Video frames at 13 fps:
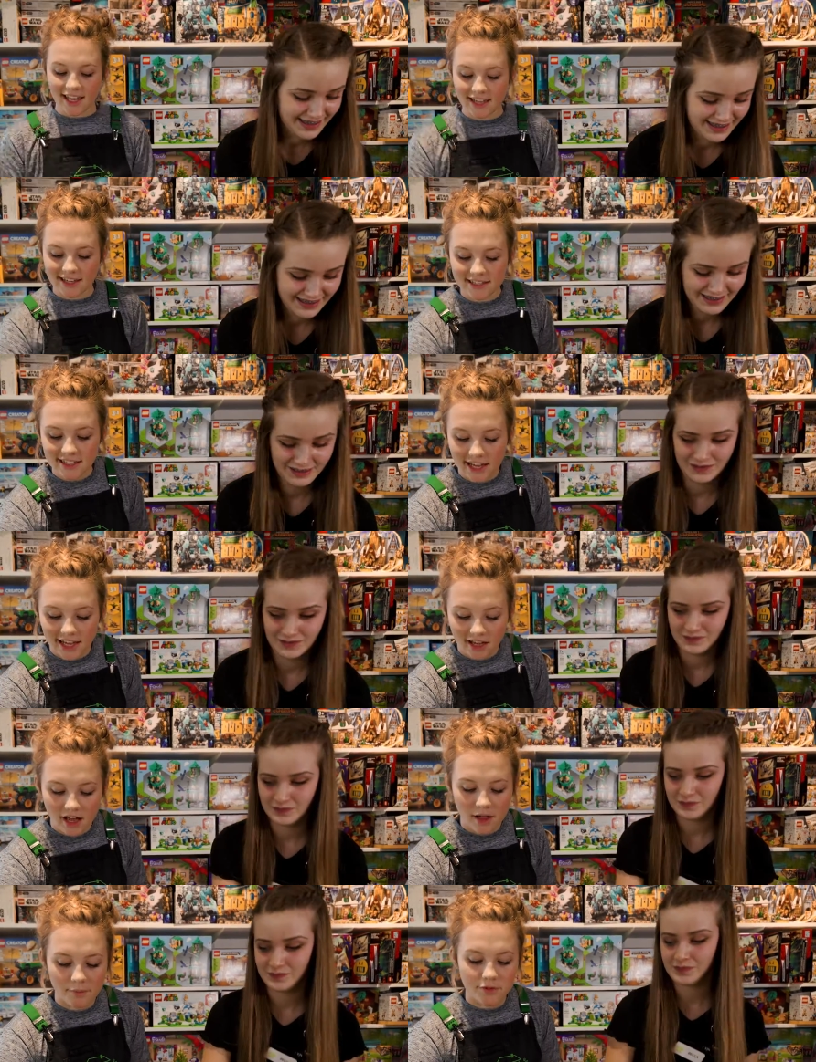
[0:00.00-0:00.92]
Speaker 1: And
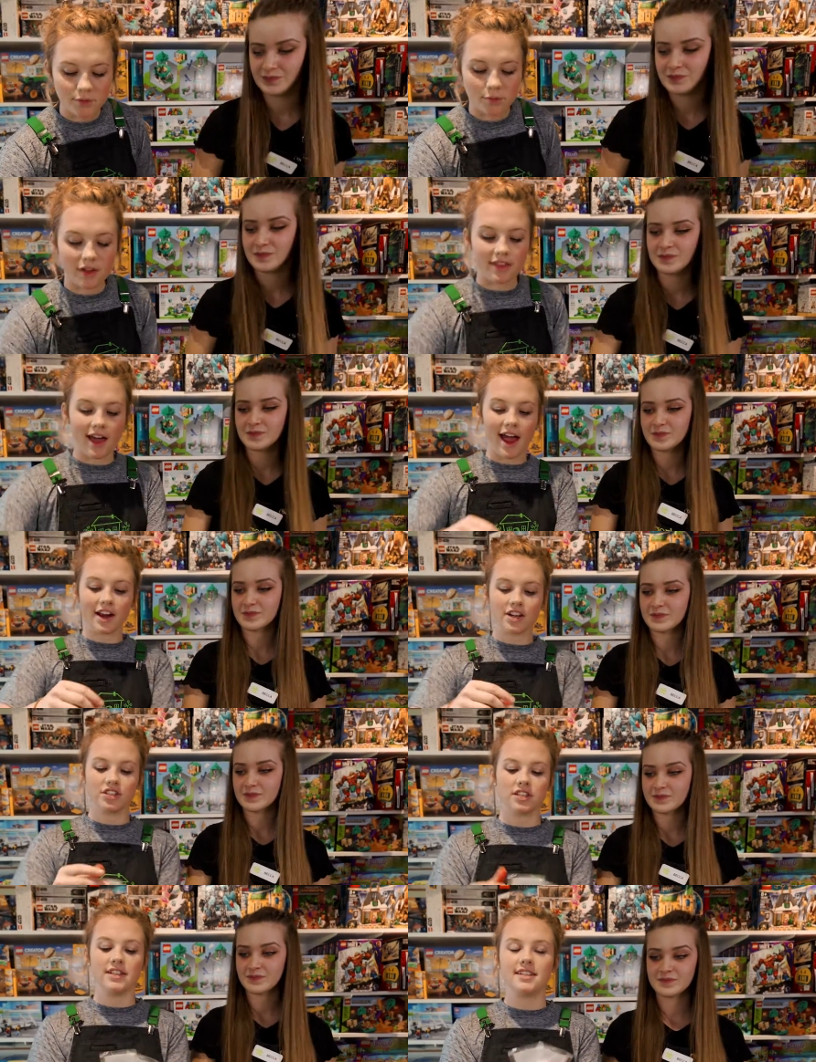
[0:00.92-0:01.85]
it comes with
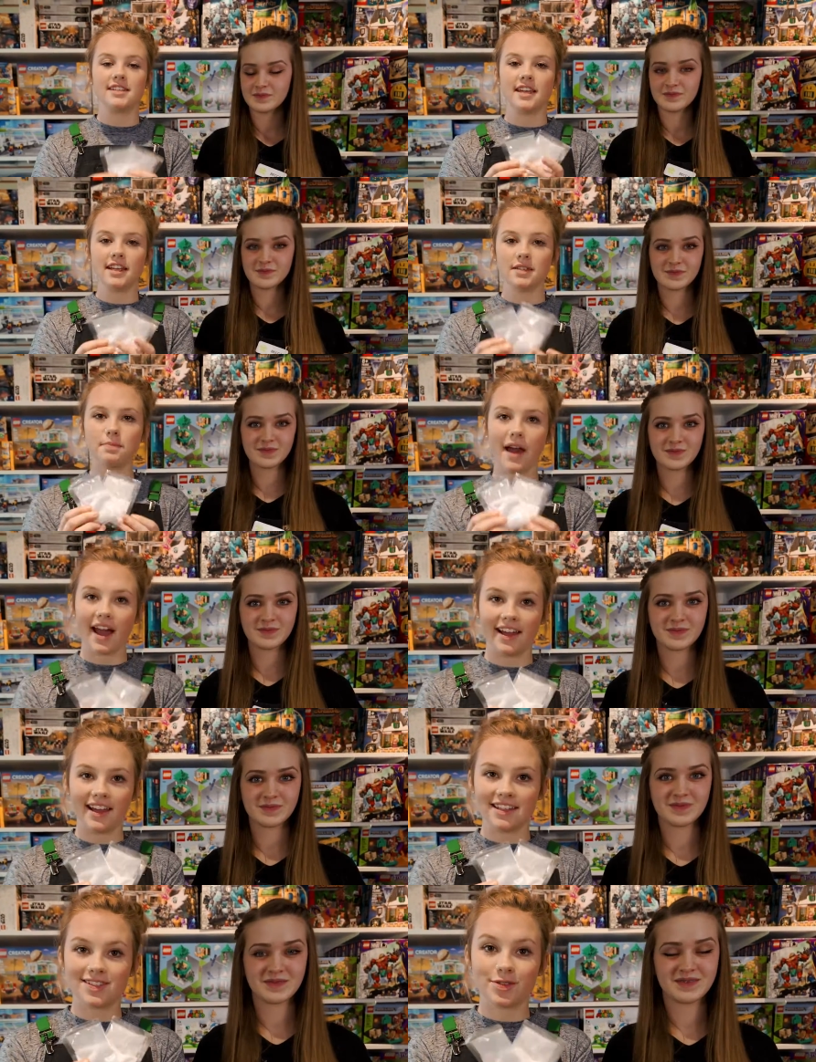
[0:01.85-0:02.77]
actually six
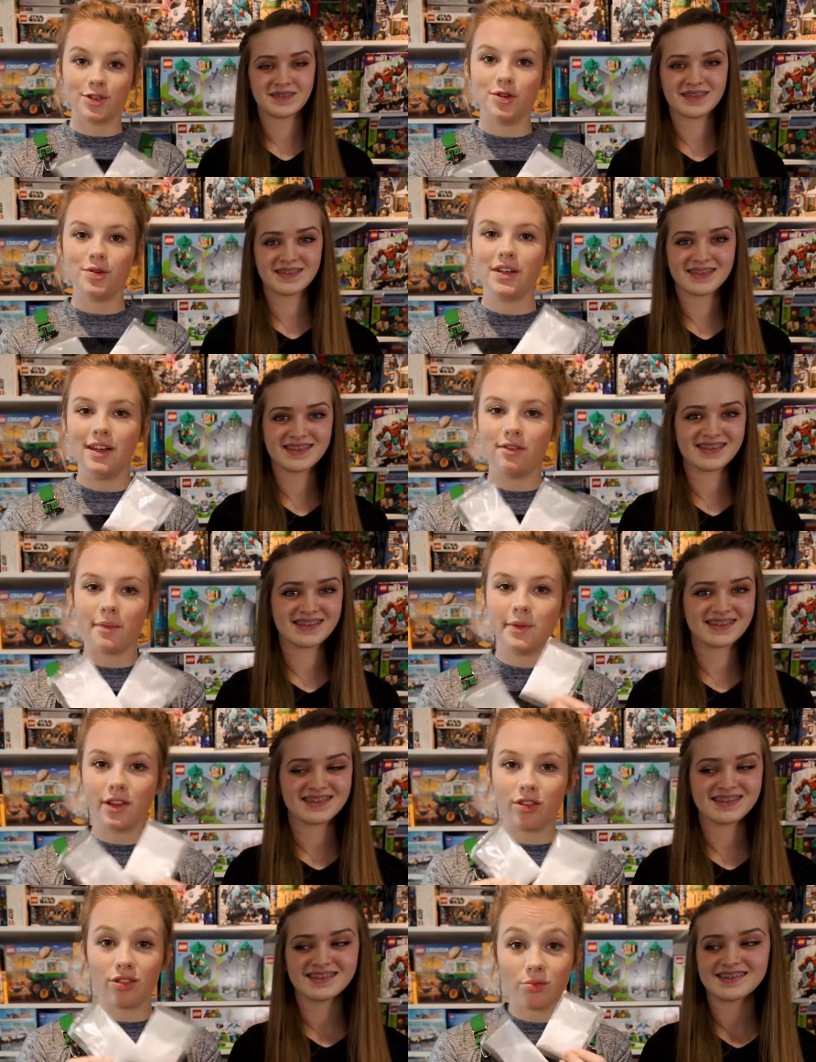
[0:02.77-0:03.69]
packets, so you can
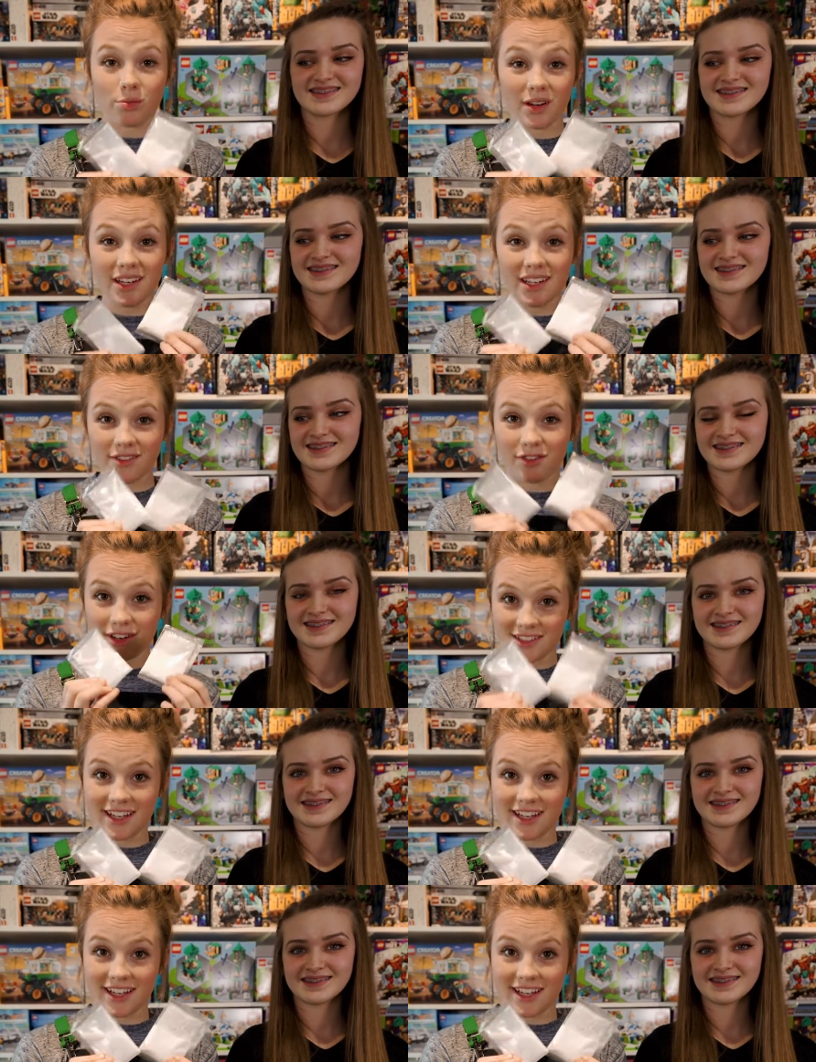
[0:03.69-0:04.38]
erupt it three different